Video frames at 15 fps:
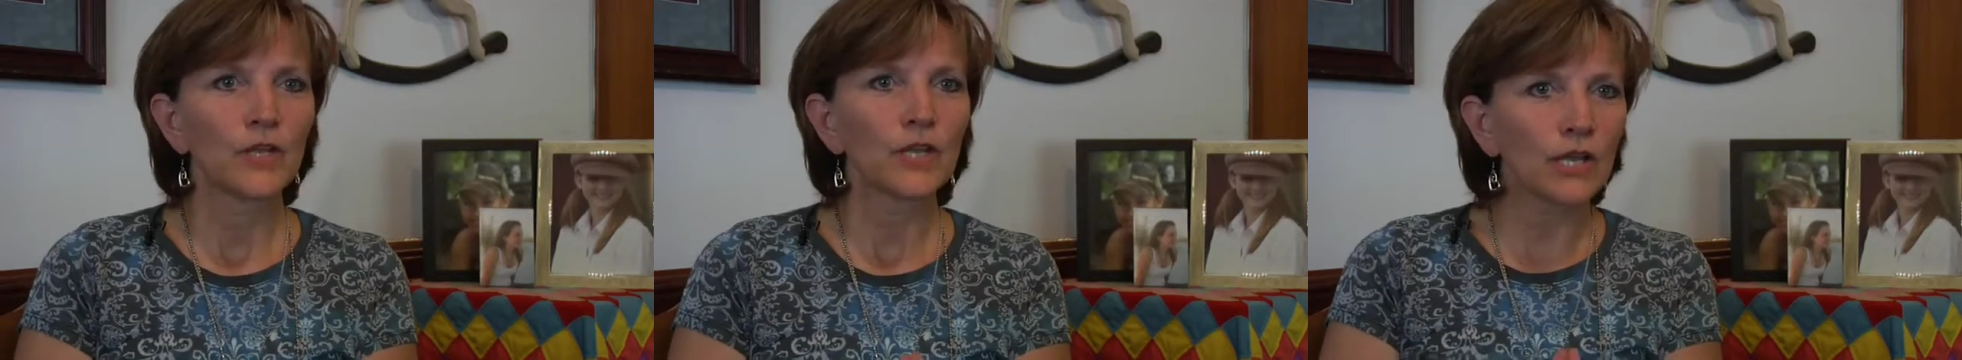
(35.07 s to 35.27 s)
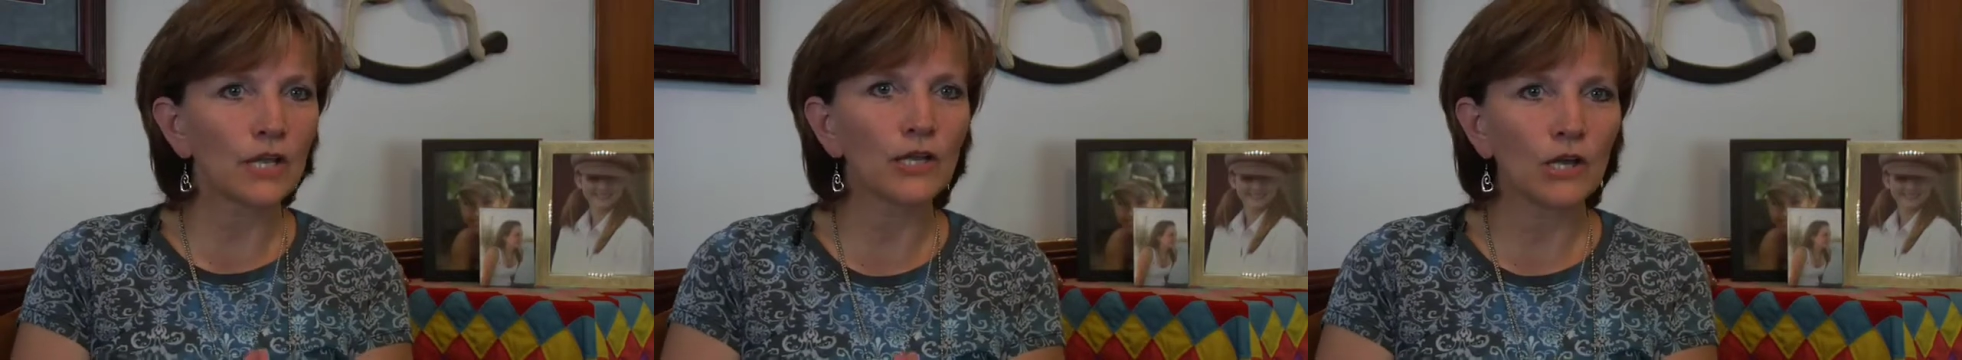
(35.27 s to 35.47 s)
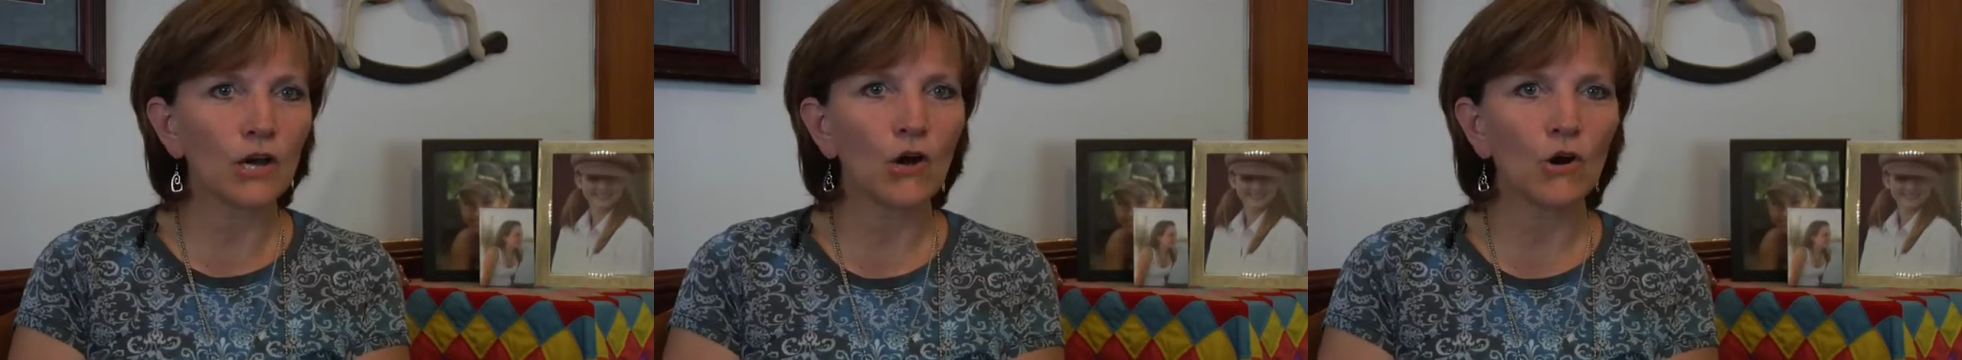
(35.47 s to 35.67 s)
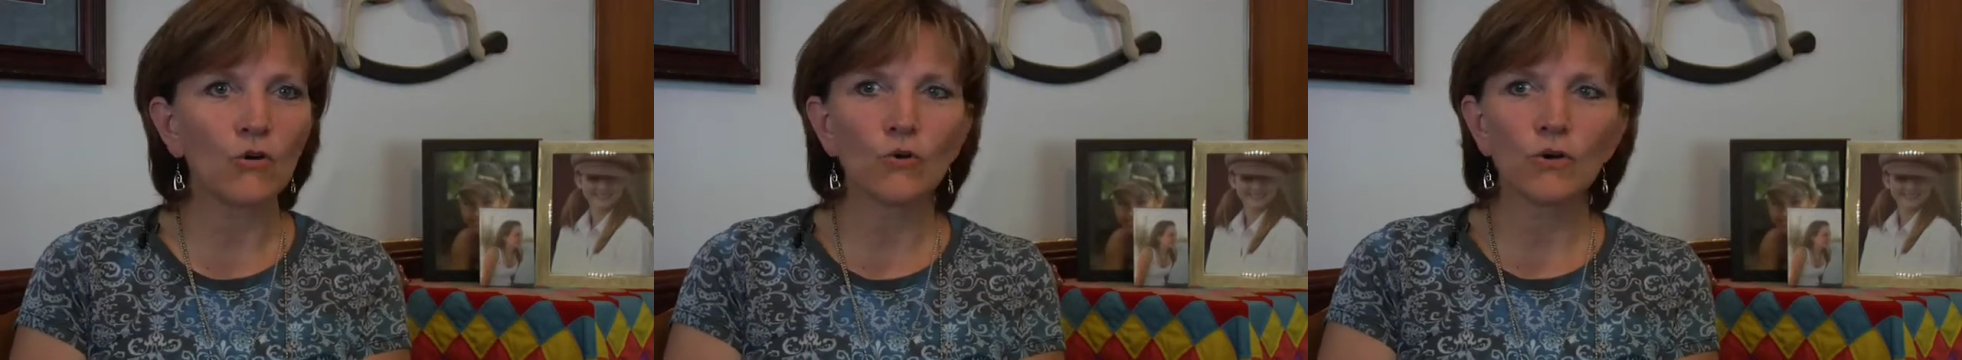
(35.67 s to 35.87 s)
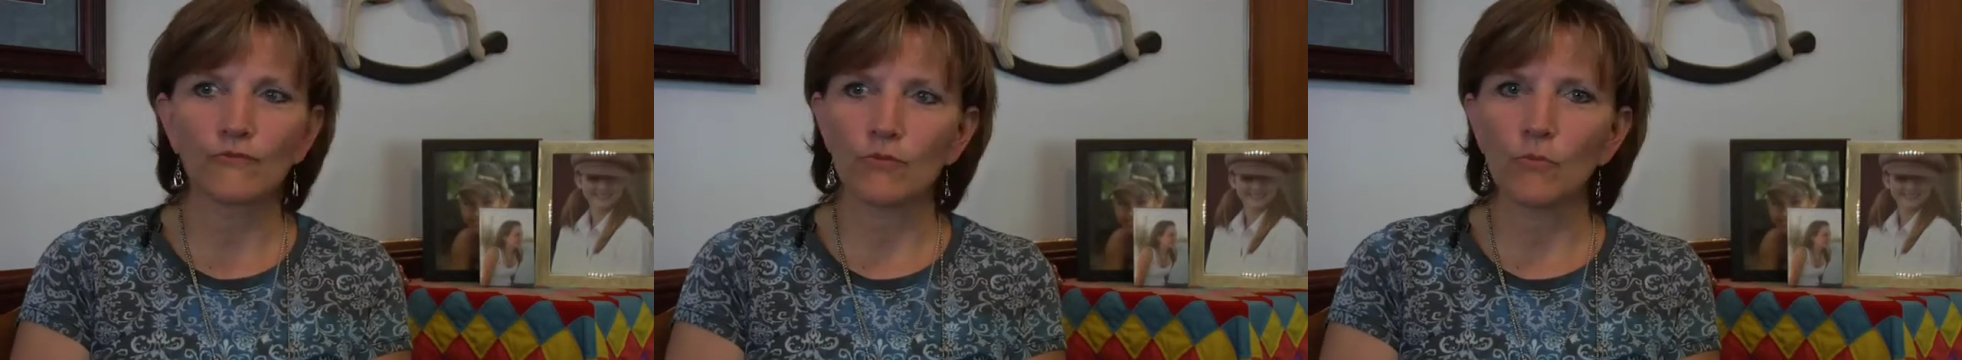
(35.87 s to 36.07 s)
can
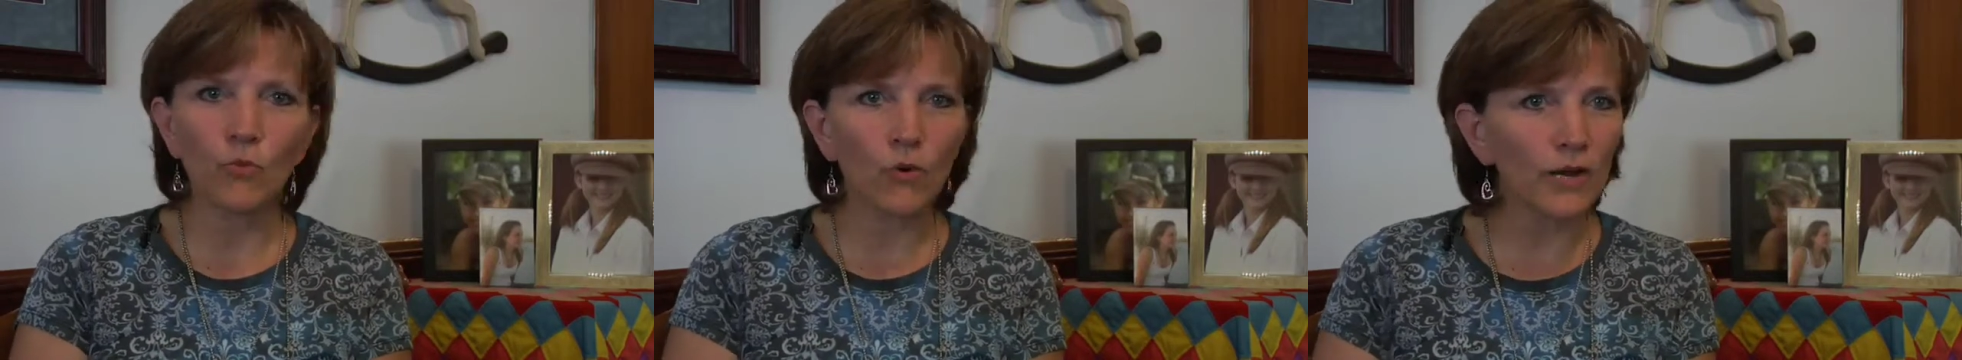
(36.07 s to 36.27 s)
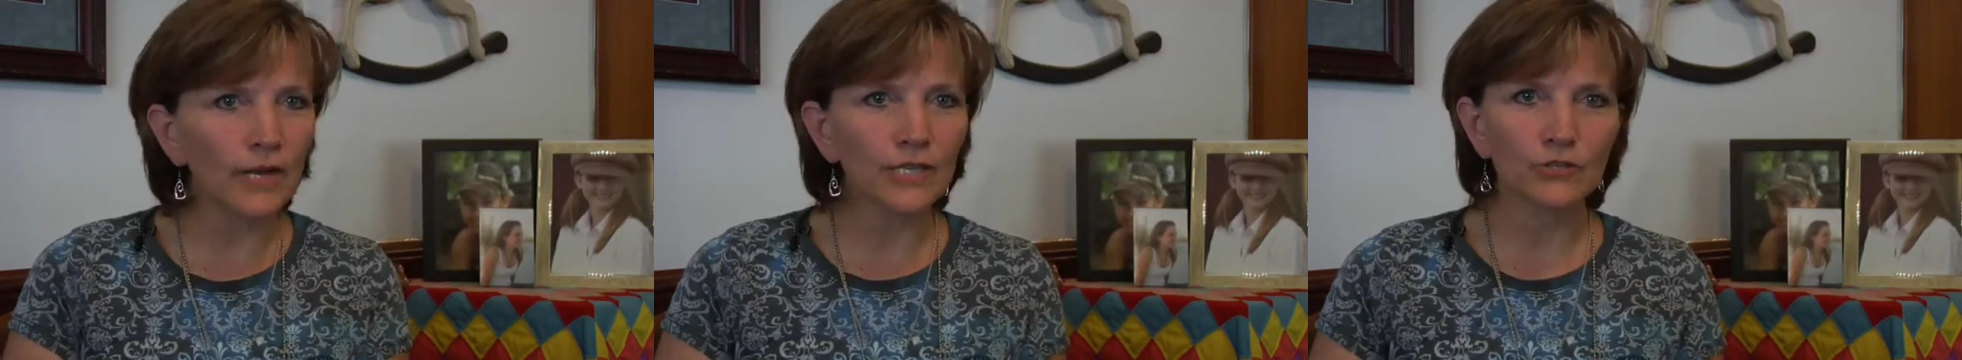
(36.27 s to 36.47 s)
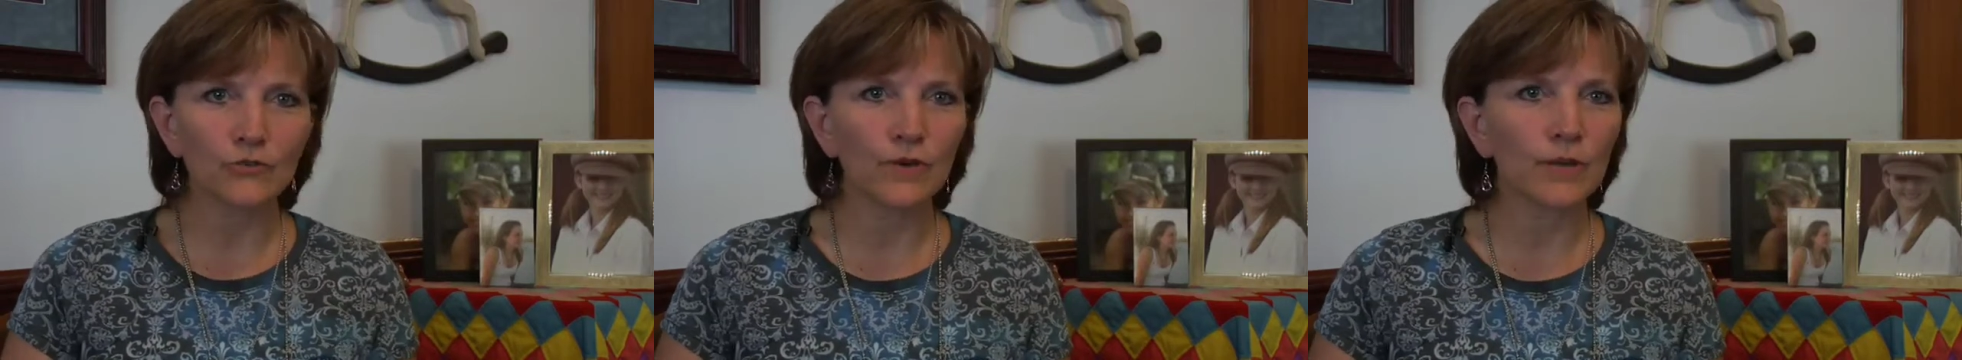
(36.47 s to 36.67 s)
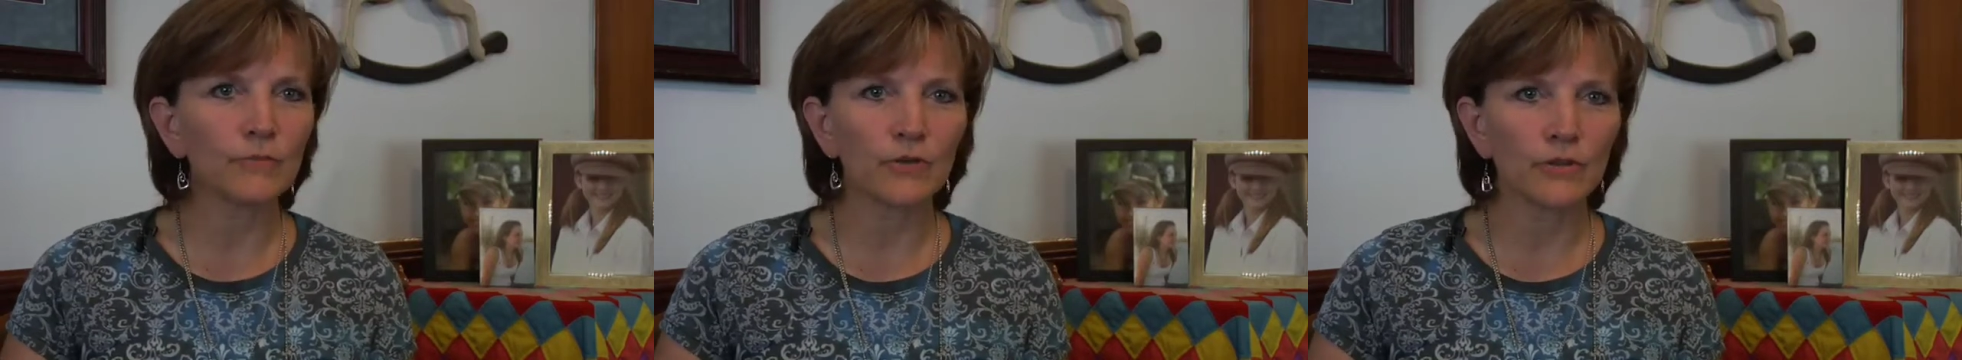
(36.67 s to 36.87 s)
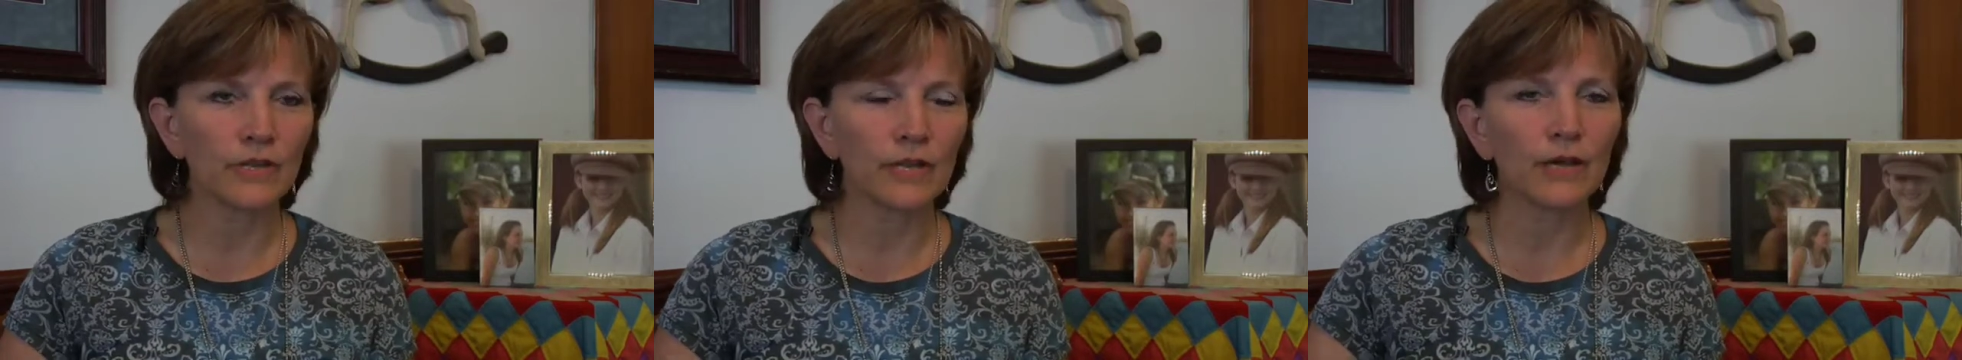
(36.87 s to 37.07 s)
go from one extreme
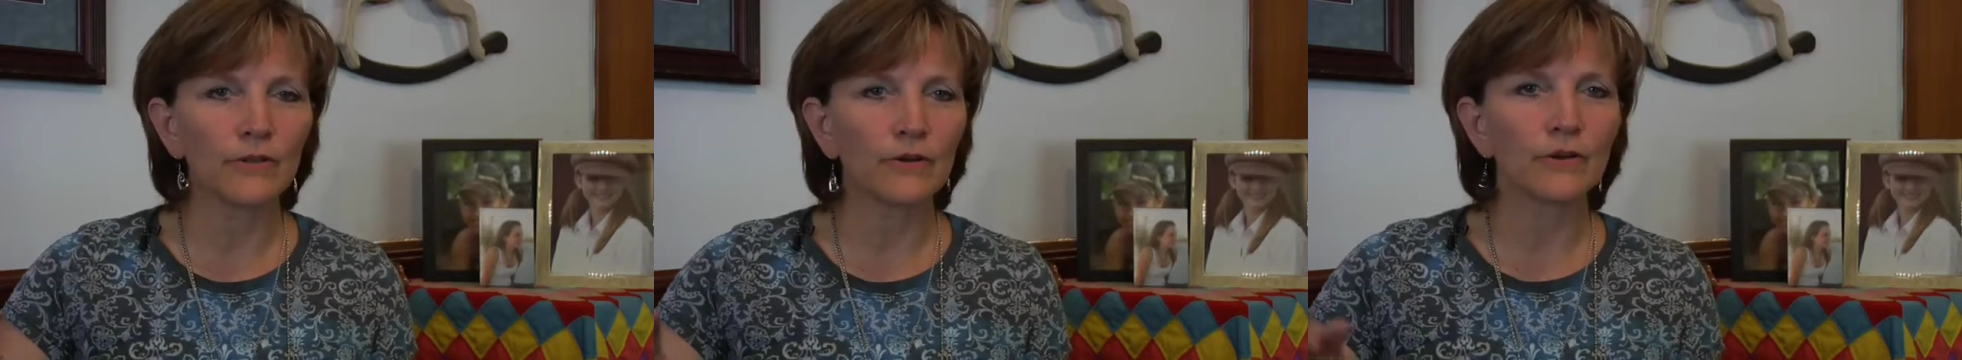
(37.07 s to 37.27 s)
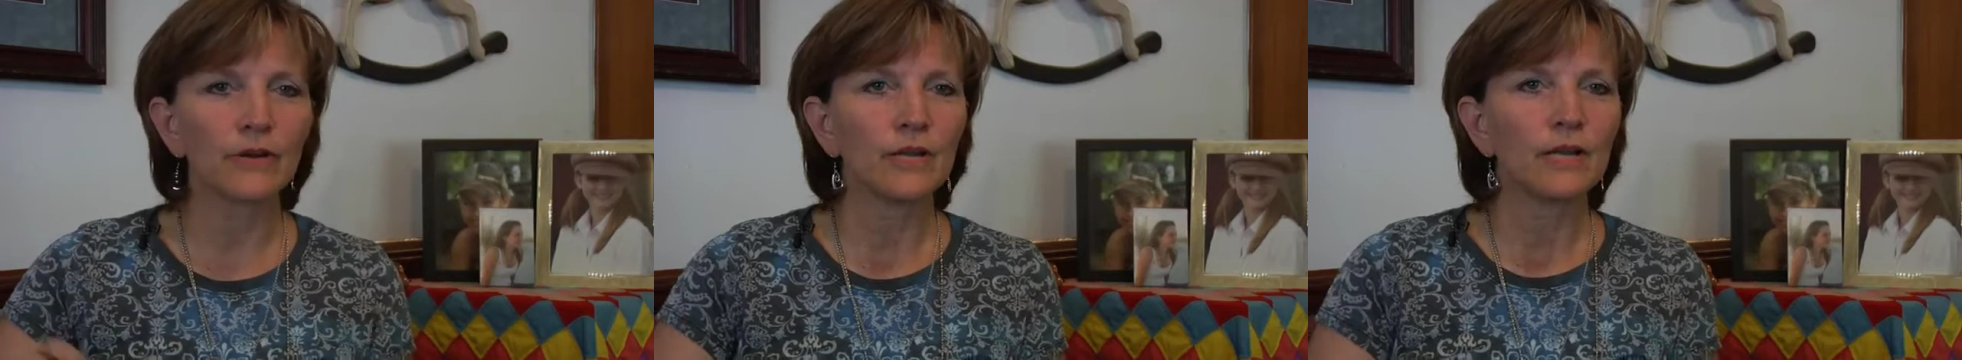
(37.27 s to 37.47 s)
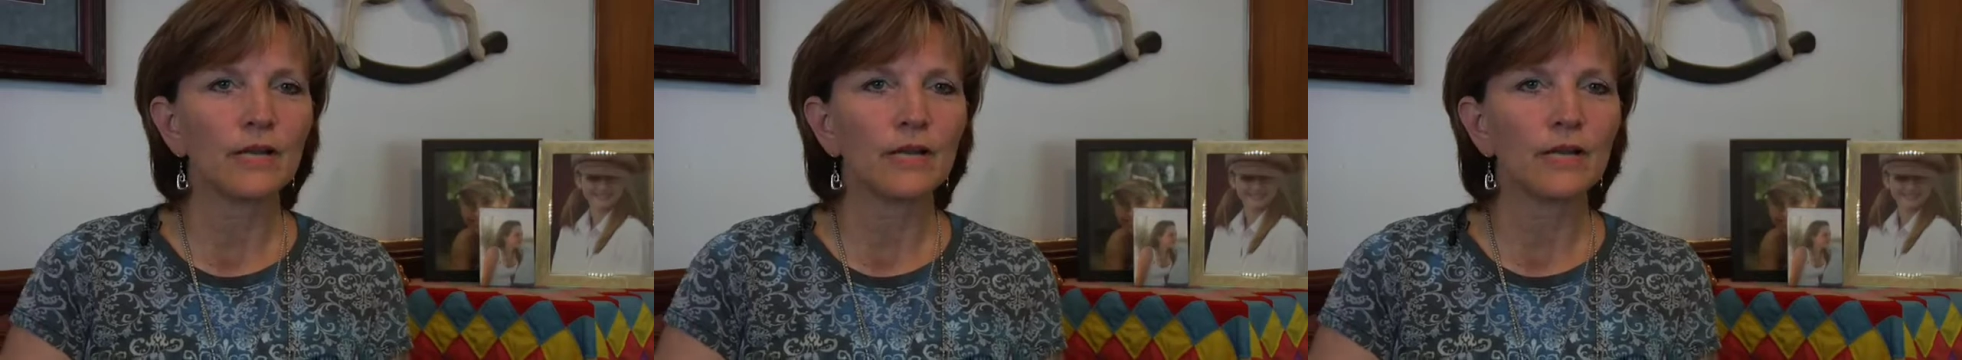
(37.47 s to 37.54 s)
to the other.